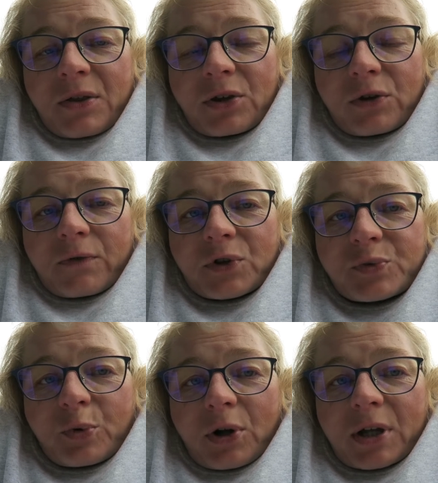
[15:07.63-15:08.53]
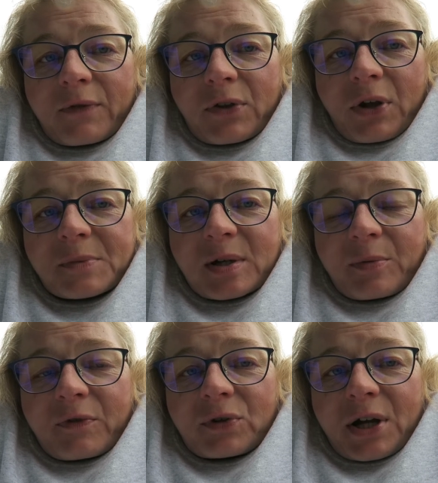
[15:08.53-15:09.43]
Thank you for your support. Give it a thumbs
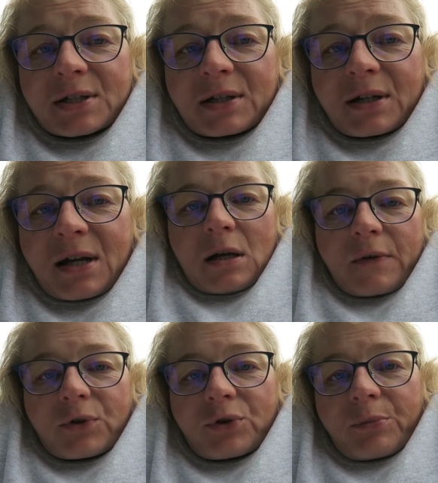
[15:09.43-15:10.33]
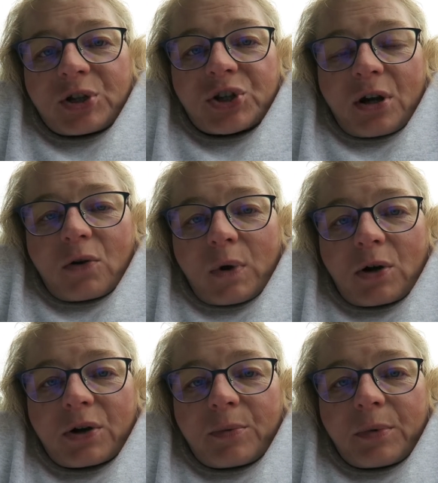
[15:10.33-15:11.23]
up if you liked it. If you're new to my channel,
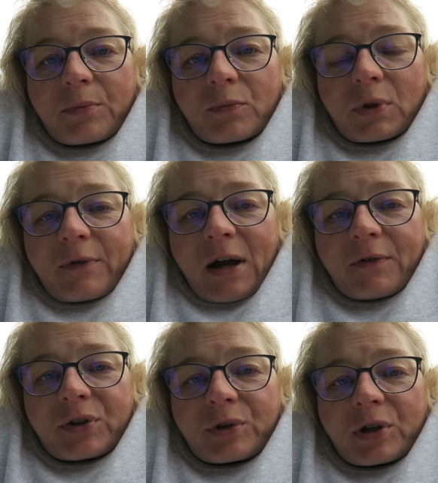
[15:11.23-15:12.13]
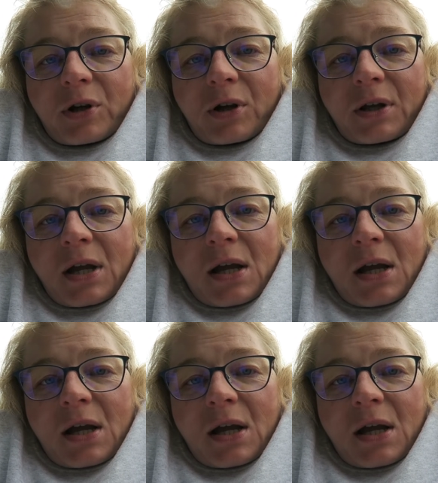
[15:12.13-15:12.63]
welcome. Love having you here.